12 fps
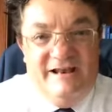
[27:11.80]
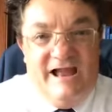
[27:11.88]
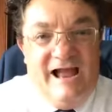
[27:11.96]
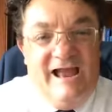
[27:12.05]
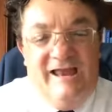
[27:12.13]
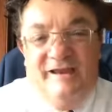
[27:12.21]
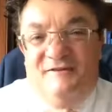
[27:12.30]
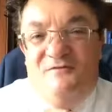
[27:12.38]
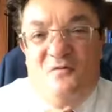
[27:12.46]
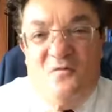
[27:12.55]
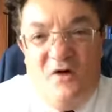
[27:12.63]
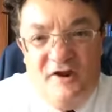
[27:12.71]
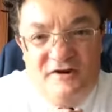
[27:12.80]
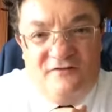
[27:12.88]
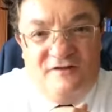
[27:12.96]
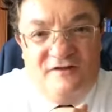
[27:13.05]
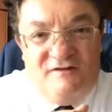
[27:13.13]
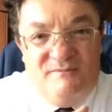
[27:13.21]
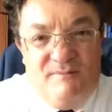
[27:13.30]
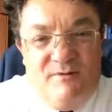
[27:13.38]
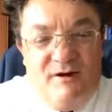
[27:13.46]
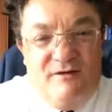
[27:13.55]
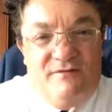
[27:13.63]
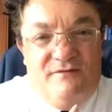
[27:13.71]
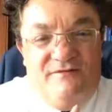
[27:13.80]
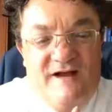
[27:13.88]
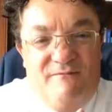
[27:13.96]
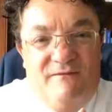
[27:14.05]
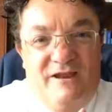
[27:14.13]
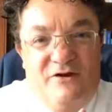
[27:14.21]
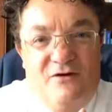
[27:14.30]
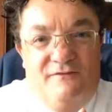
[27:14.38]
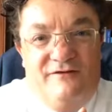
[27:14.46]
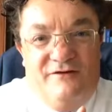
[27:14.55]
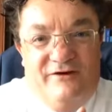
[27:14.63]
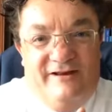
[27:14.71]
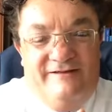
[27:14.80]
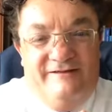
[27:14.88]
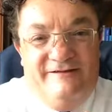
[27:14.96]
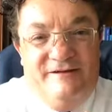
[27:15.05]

uh, it is wonderful to be part of the family of God,